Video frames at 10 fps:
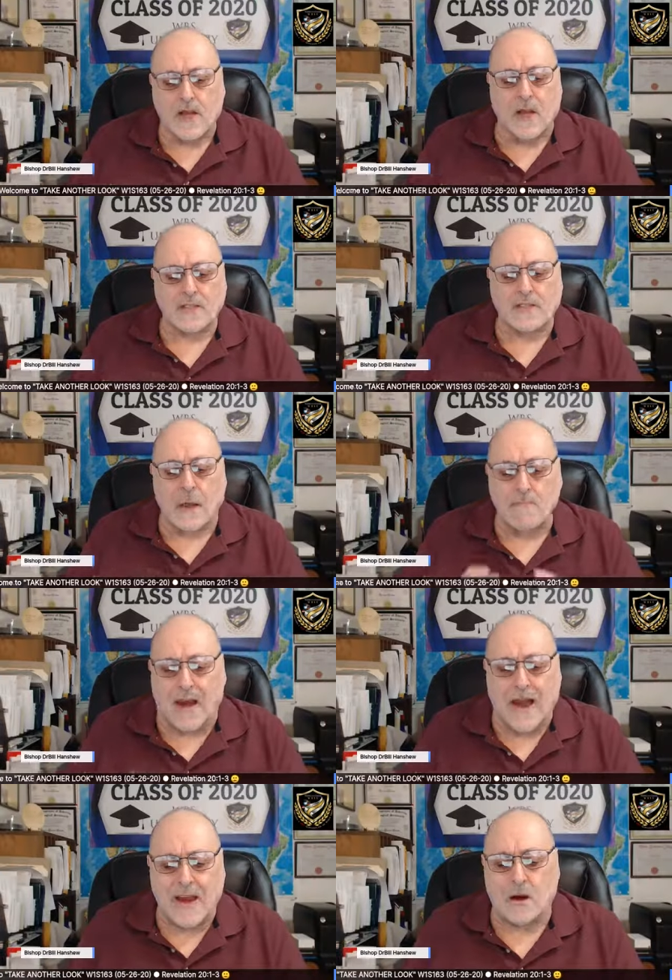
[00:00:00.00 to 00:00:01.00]
uh,
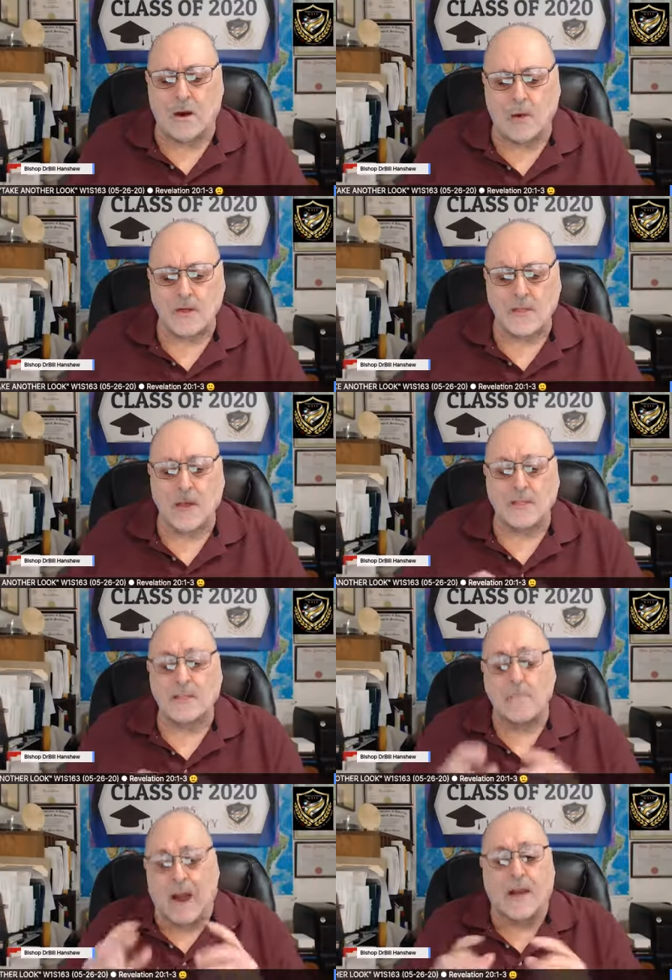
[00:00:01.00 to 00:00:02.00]
semino, say
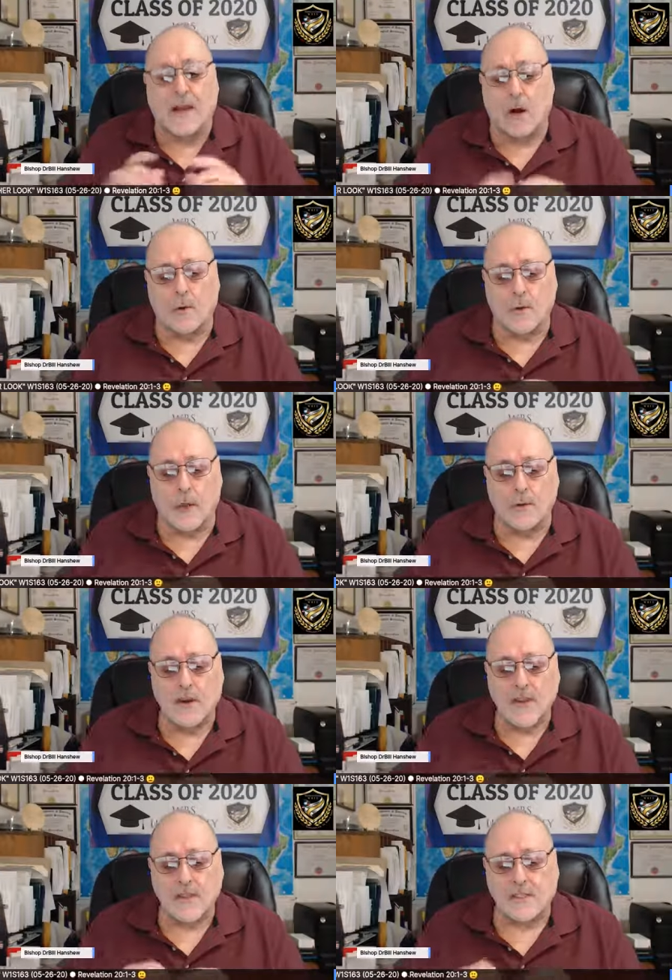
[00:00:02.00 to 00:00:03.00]
semino
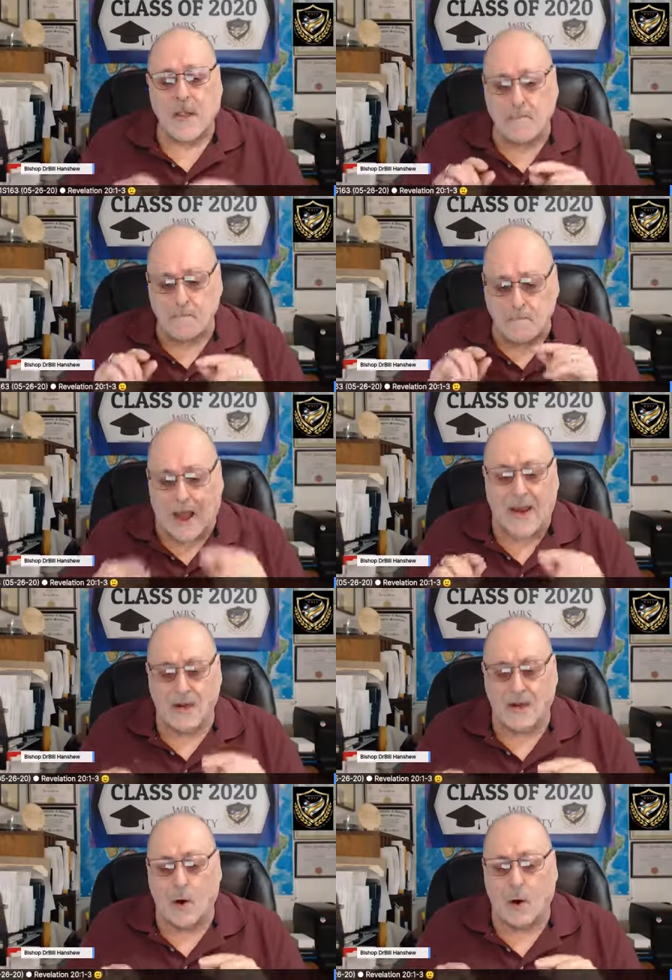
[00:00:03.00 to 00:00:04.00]
rather,
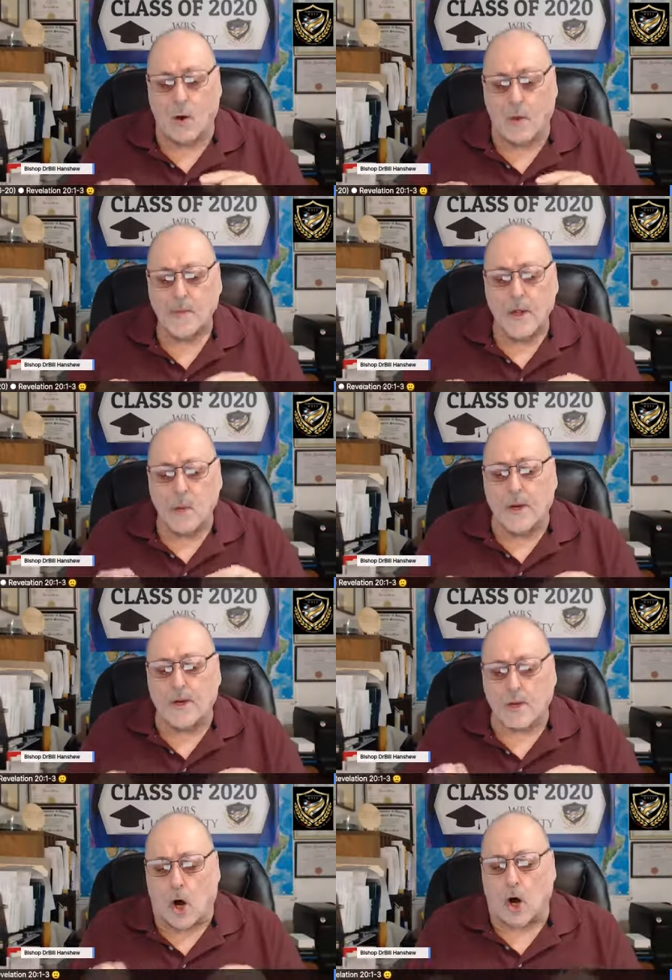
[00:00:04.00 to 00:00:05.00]
semino,
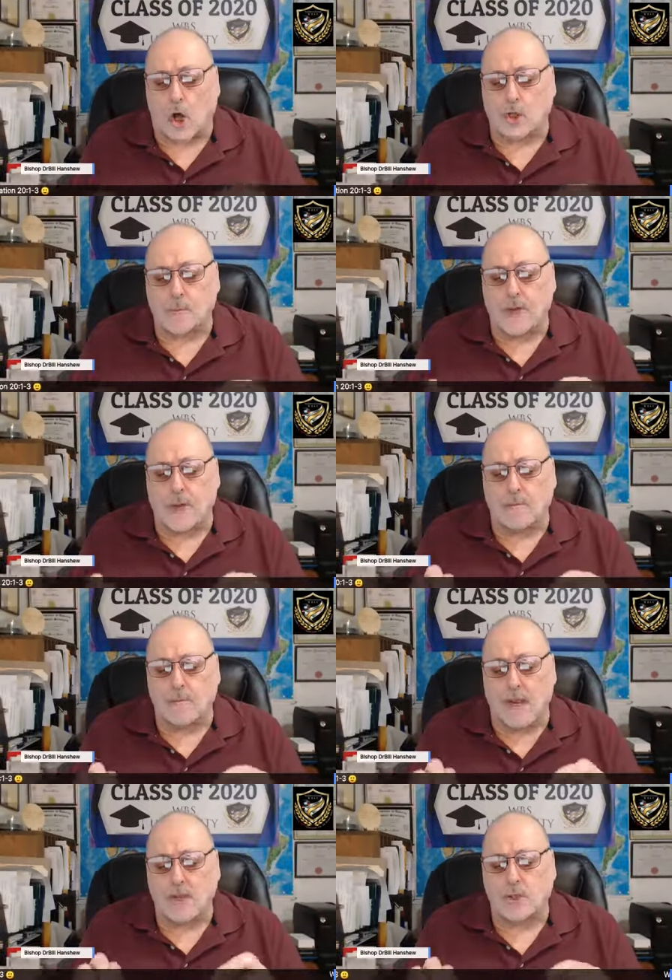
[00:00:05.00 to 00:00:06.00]
which ultimately
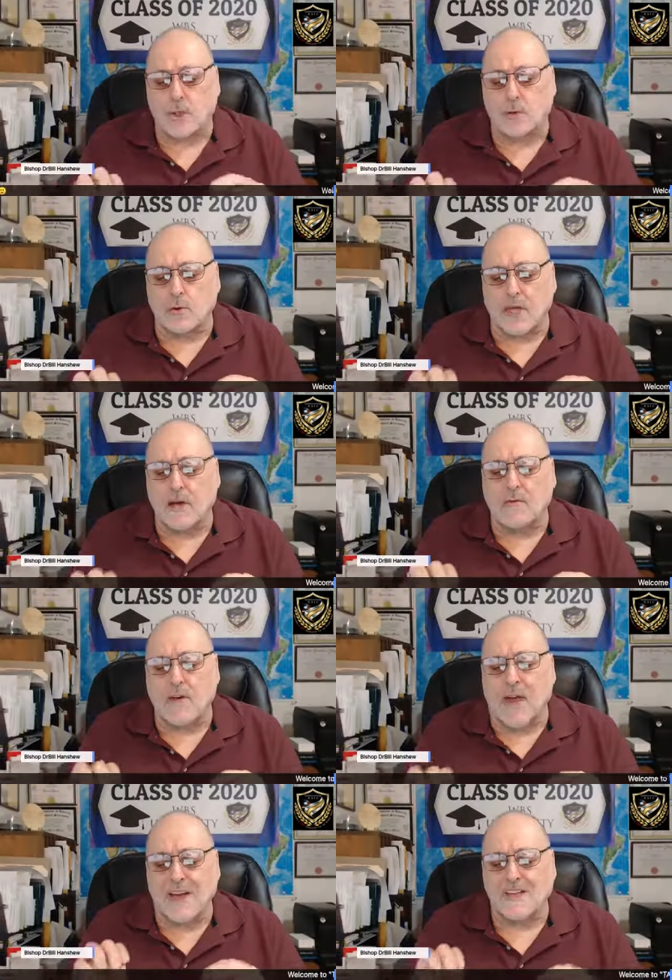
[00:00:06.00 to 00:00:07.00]
means to give
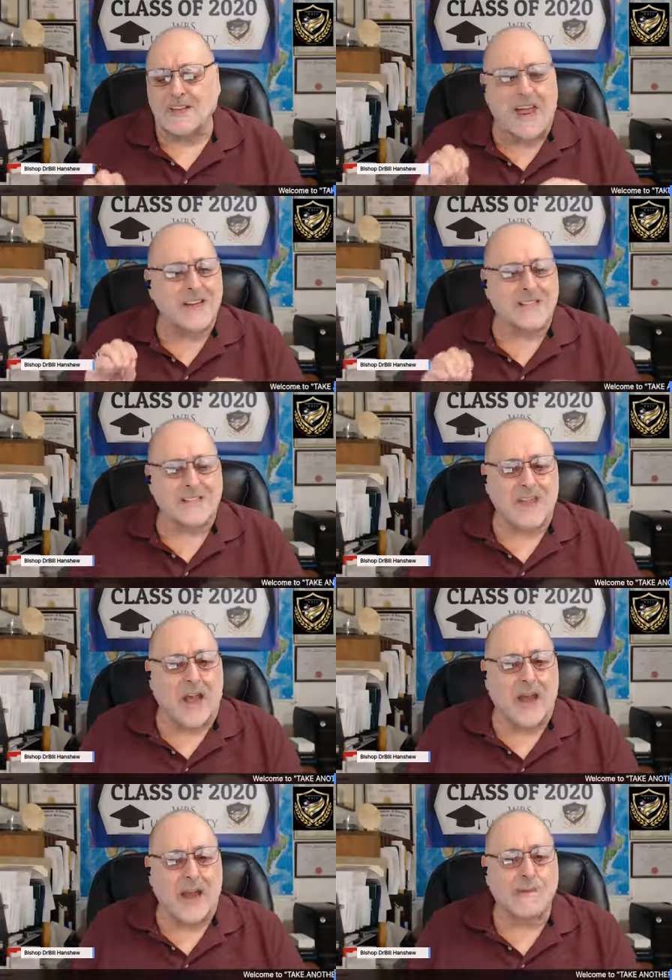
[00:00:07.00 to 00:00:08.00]
as a
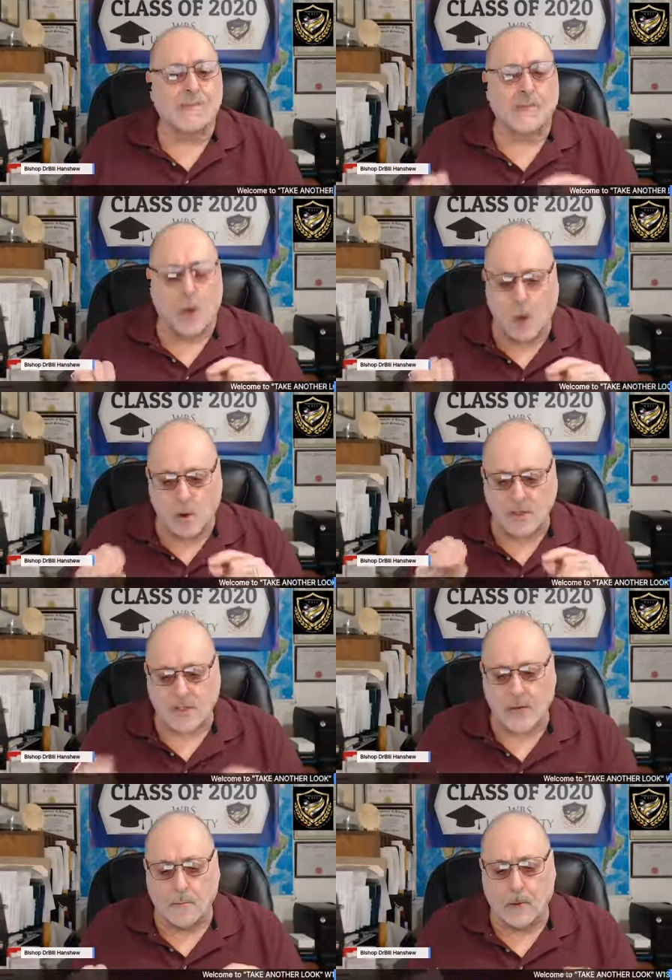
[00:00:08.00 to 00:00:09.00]
sign or
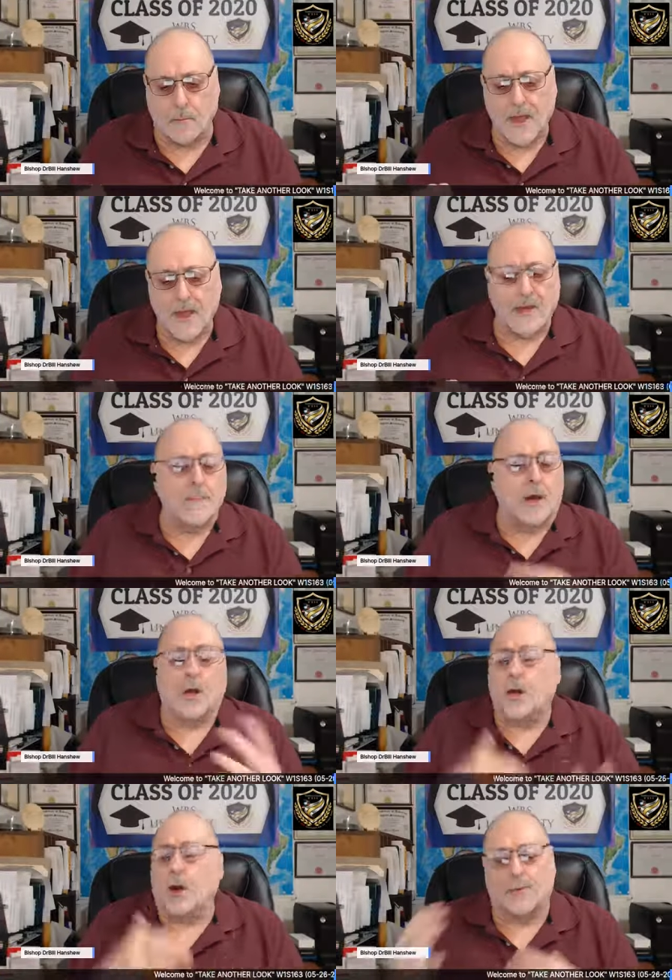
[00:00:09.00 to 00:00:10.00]
symbol. Now, I'm not
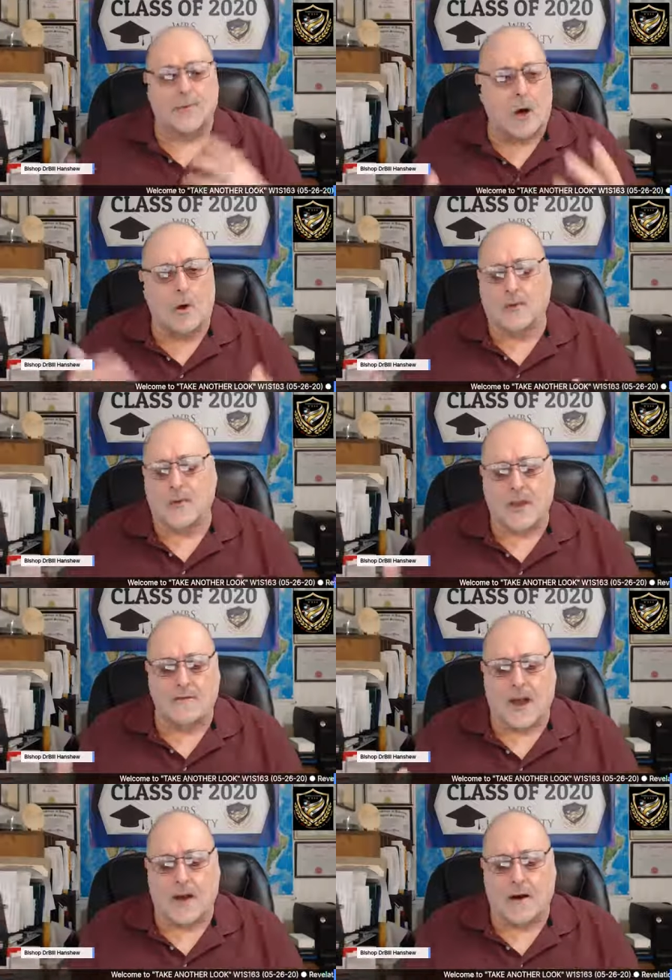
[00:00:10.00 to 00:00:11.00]
going to go through the whole thing
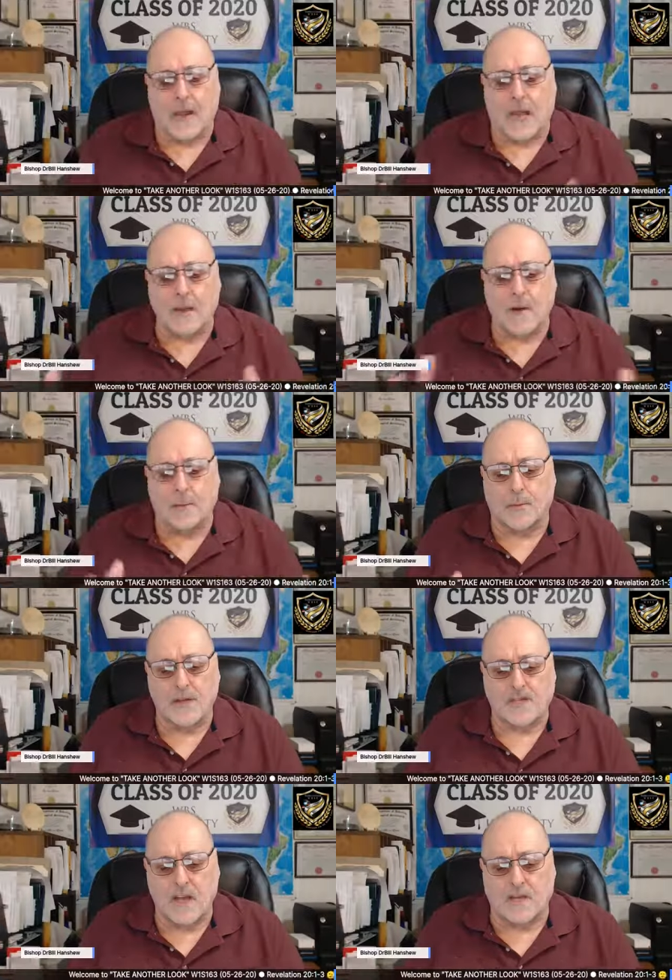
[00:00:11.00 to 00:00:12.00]
of how I came up with
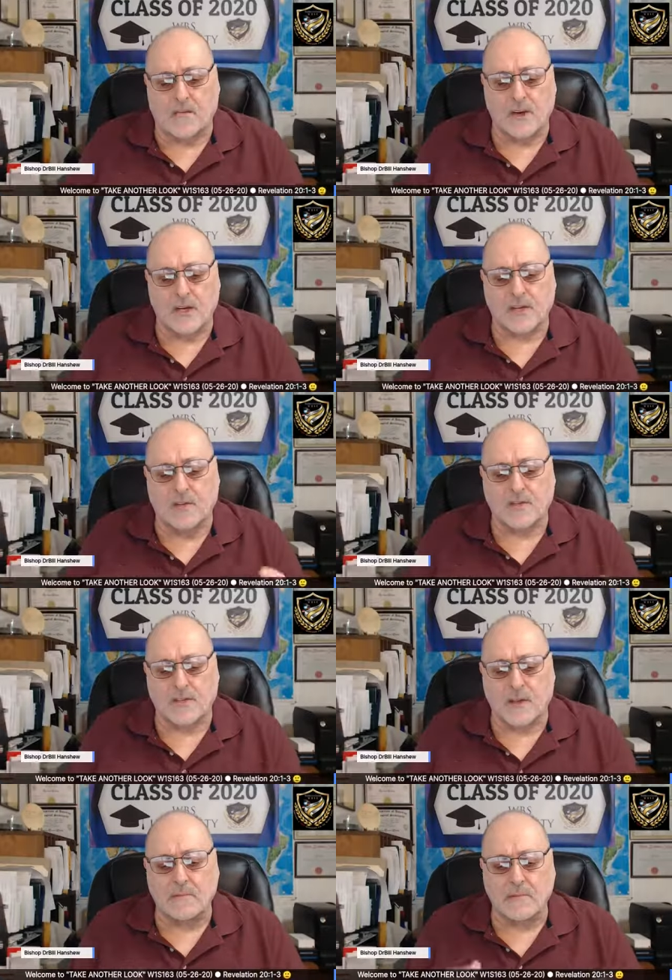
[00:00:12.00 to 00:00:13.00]
this definition of
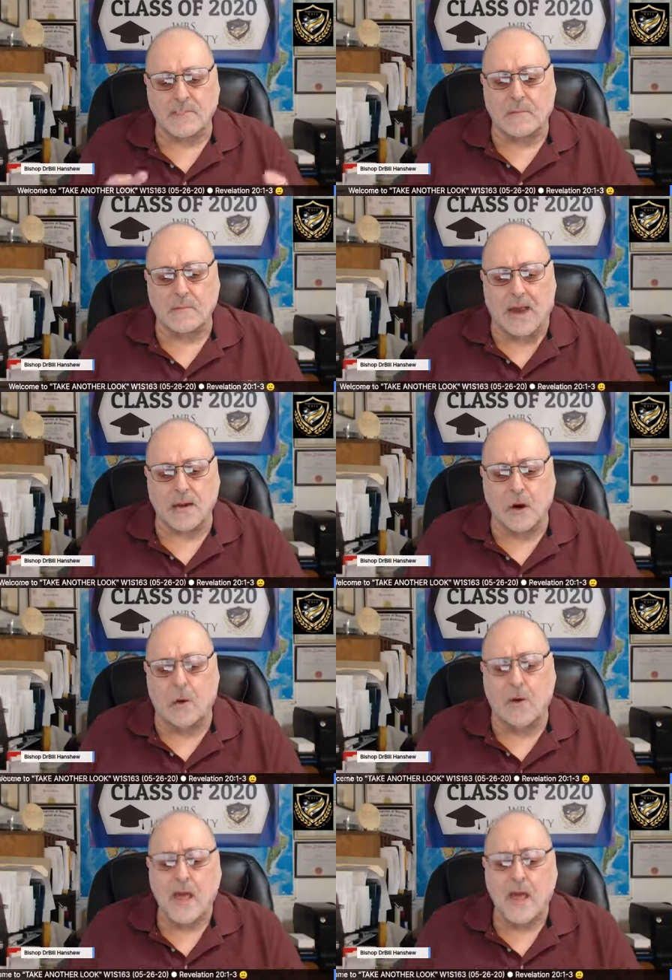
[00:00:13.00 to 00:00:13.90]
semino